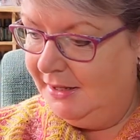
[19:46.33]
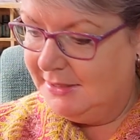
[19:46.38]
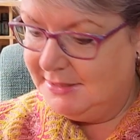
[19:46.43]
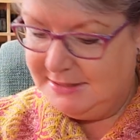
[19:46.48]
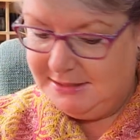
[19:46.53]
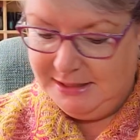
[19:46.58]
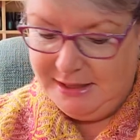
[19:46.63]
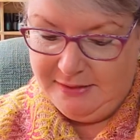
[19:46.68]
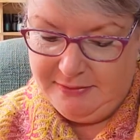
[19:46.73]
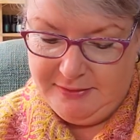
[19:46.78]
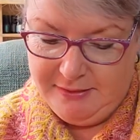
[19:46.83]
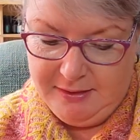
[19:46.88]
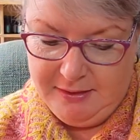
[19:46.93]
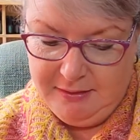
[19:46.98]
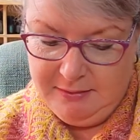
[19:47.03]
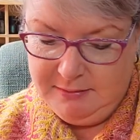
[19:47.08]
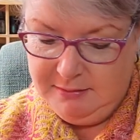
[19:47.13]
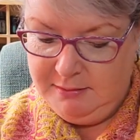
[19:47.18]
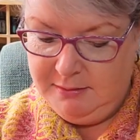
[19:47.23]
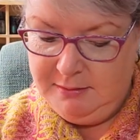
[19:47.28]
nice
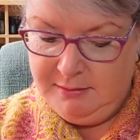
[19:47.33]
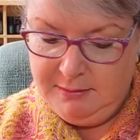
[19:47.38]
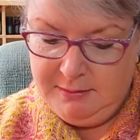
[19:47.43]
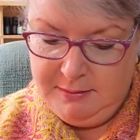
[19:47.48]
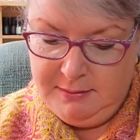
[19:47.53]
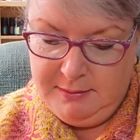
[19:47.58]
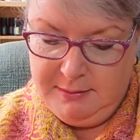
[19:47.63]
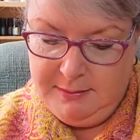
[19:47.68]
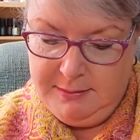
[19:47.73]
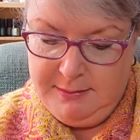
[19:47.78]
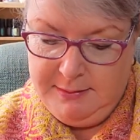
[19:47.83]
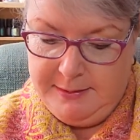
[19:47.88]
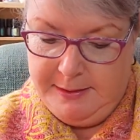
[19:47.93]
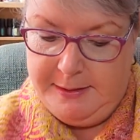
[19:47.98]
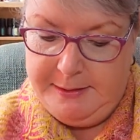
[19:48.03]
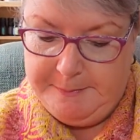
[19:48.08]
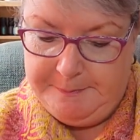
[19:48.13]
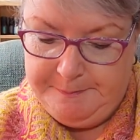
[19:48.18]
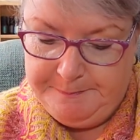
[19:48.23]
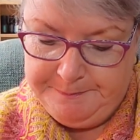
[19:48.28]
together.
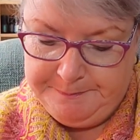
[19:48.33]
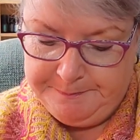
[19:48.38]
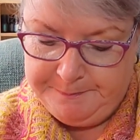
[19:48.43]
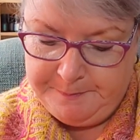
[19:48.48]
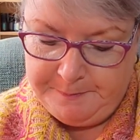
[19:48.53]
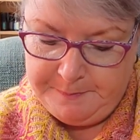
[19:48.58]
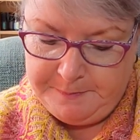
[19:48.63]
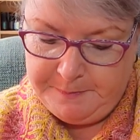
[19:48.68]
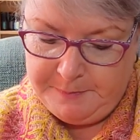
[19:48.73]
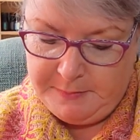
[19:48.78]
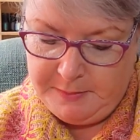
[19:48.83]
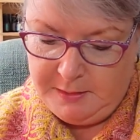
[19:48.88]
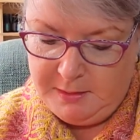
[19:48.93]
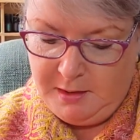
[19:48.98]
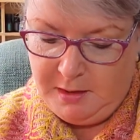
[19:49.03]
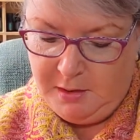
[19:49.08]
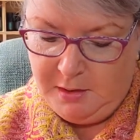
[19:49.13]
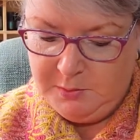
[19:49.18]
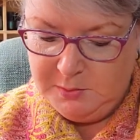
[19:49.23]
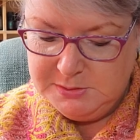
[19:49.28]
I
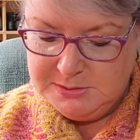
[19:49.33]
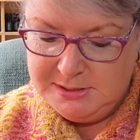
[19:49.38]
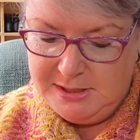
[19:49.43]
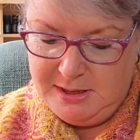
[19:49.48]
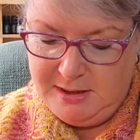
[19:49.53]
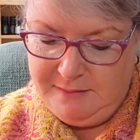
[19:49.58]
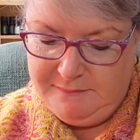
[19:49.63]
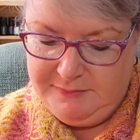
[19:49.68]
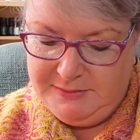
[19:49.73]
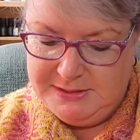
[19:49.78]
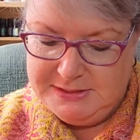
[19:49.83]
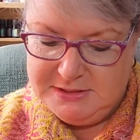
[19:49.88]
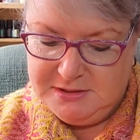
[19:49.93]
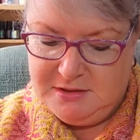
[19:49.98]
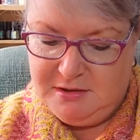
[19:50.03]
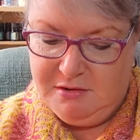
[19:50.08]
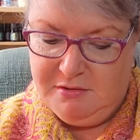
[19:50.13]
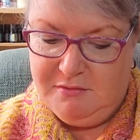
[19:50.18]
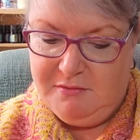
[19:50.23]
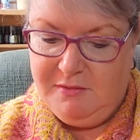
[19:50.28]
also have this
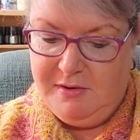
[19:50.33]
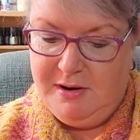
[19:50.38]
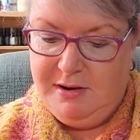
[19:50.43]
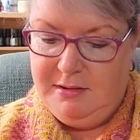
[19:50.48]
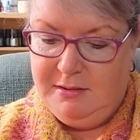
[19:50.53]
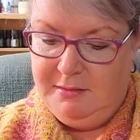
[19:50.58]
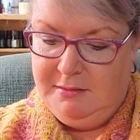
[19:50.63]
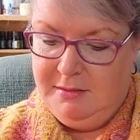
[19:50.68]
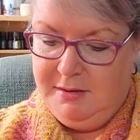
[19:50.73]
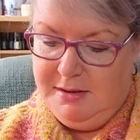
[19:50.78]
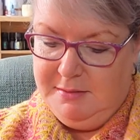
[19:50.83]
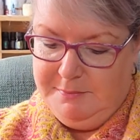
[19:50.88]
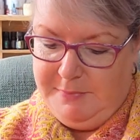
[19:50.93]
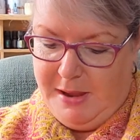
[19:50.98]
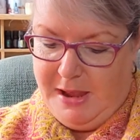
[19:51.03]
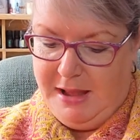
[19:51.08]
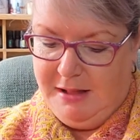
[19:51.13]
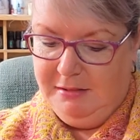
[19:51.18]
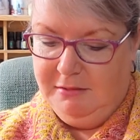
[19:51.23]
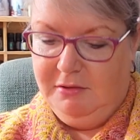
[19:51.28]

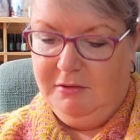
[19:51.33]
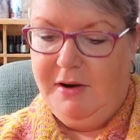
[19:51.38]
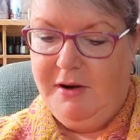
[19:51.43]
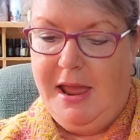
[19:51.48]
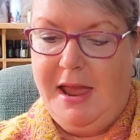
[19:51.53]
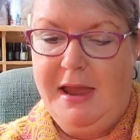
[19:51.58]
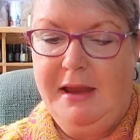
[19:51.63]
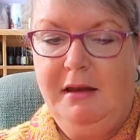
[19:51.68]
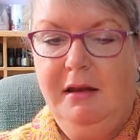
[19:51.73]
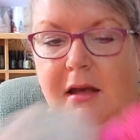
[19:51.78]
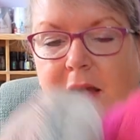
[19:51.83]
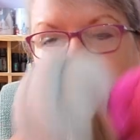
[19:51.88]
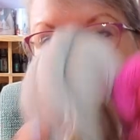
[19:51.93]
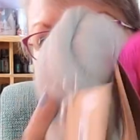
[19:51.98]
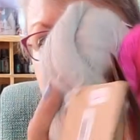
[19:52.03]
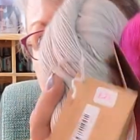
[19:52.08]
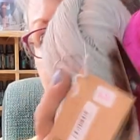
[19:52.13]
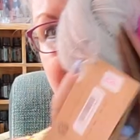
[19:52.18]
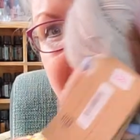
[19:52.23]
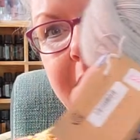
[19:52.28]
pale gray, light
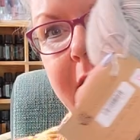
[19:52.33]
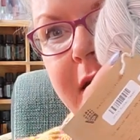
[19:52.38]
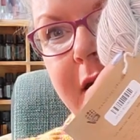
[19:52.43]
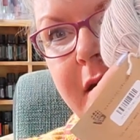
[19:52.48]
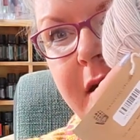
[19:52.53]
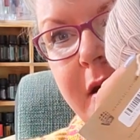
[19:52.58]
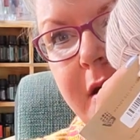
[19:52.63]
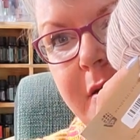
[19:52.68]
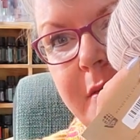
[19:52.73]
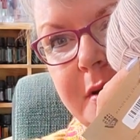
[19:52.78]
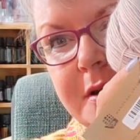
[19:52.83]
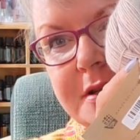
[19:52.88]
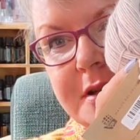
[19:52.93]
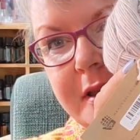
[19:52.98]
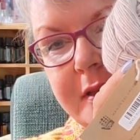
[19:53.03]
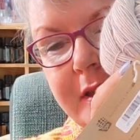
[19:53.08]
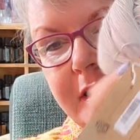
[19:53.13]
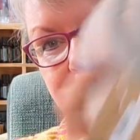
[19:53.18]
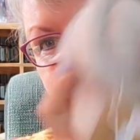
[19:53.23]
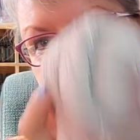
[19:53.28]
gray, which
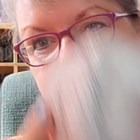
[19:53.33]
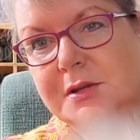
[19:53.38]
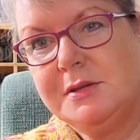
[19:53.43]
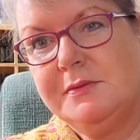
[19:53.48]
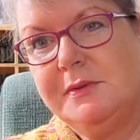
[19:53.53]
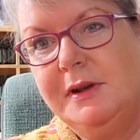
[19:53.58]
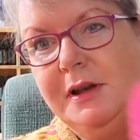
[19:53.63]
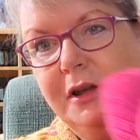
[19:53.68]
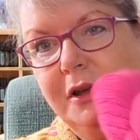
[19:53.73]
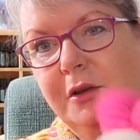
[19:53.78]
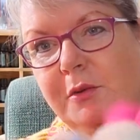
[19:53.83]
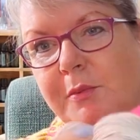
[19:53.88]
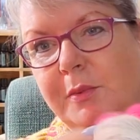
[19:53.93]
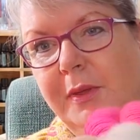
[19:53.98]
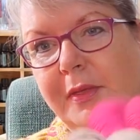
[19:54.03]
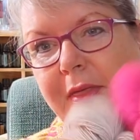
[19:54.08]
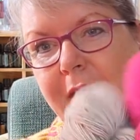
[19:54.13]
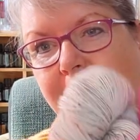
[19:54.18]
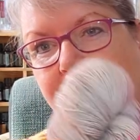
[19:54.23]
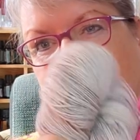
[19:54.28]
I think looks really good
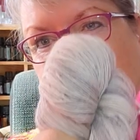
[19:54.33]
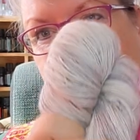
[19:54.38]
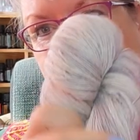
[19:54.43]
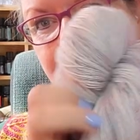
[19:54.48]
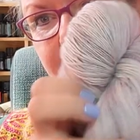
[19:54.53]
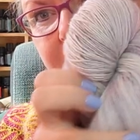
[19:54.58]
with that. I